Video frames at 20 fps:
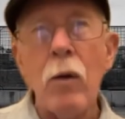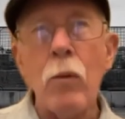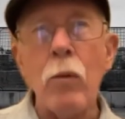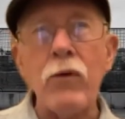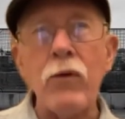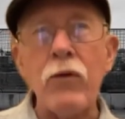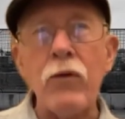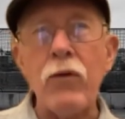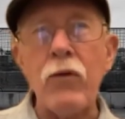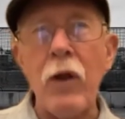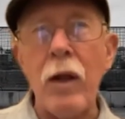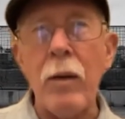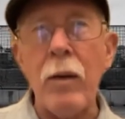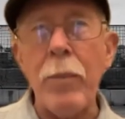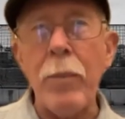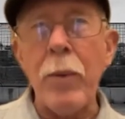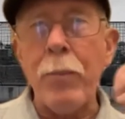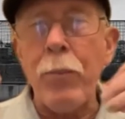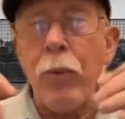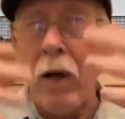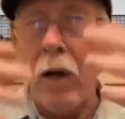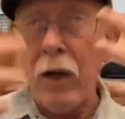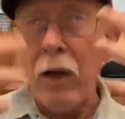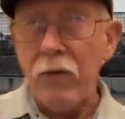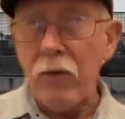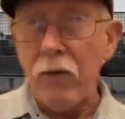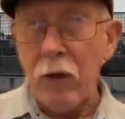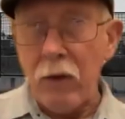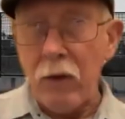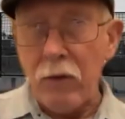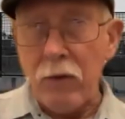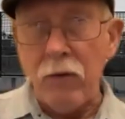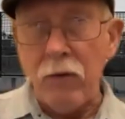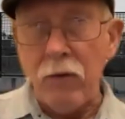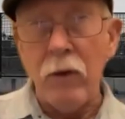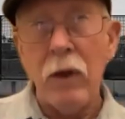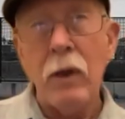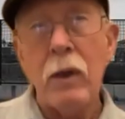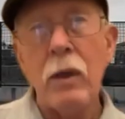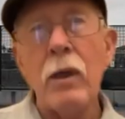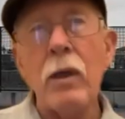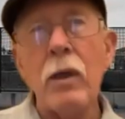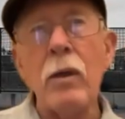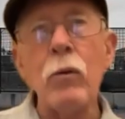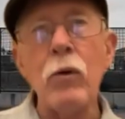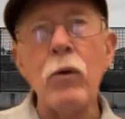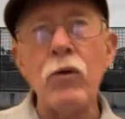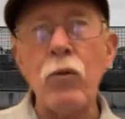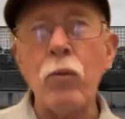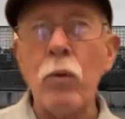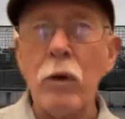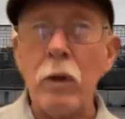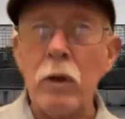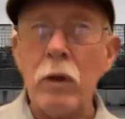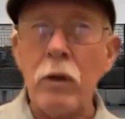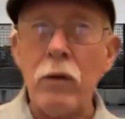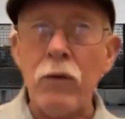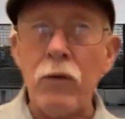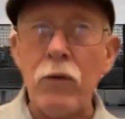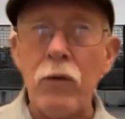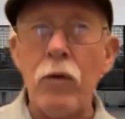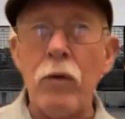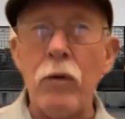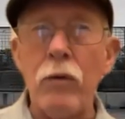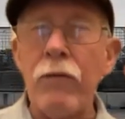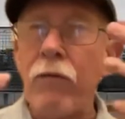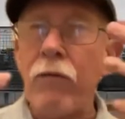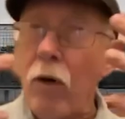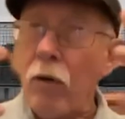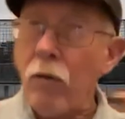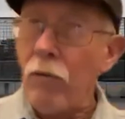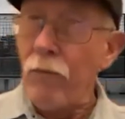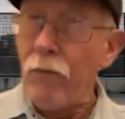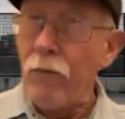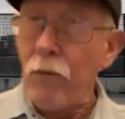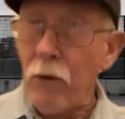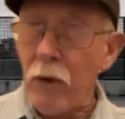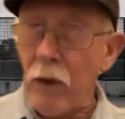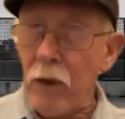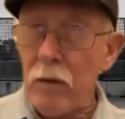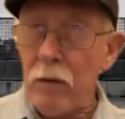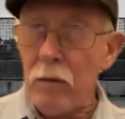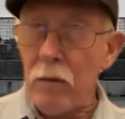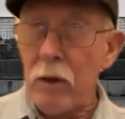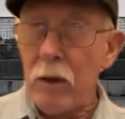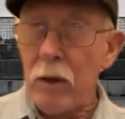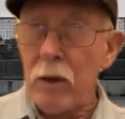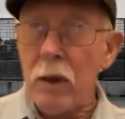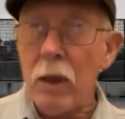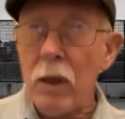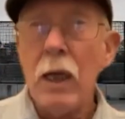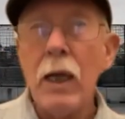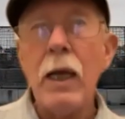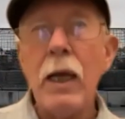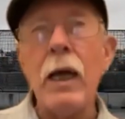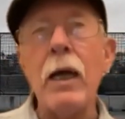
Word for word: which set up a process in which workers could vote for a union.